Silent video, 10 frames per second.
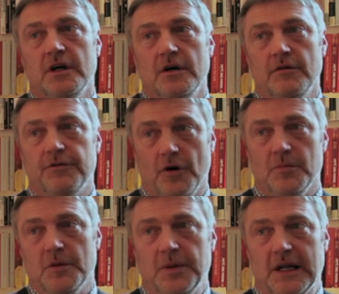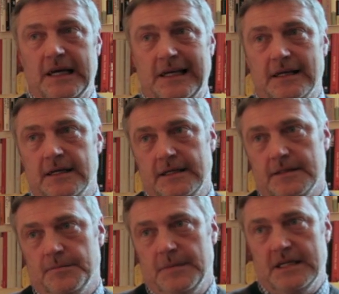from the play. It
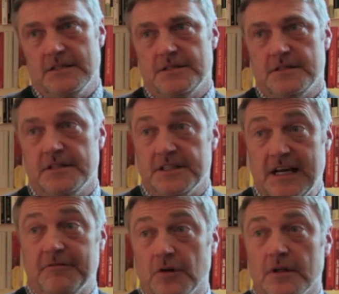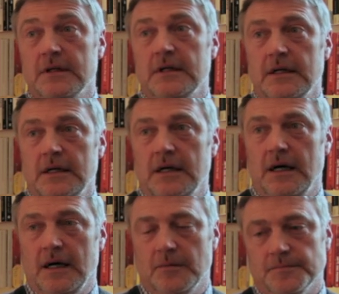means the devil.
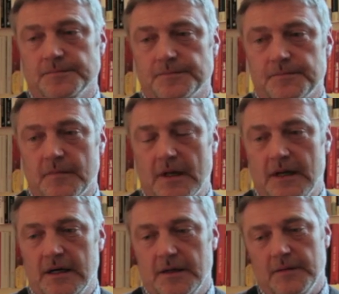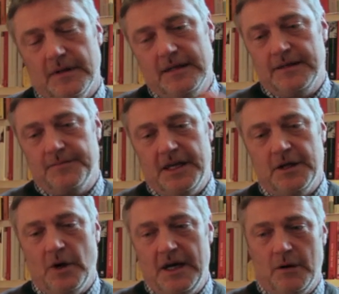Um, in a
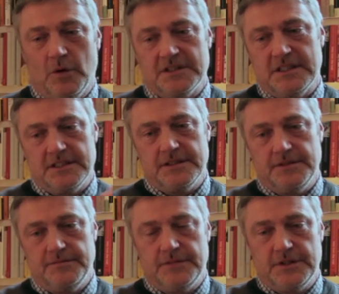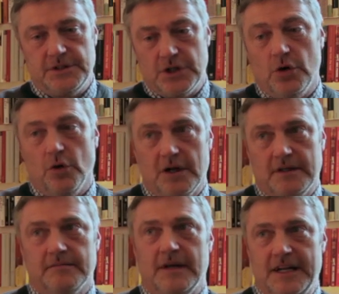way, I wanted to call it
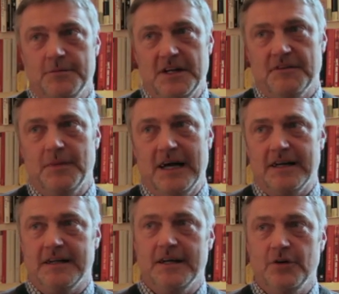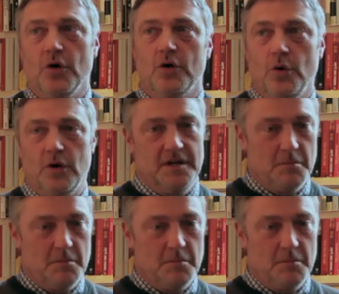Enemy of Man and not call it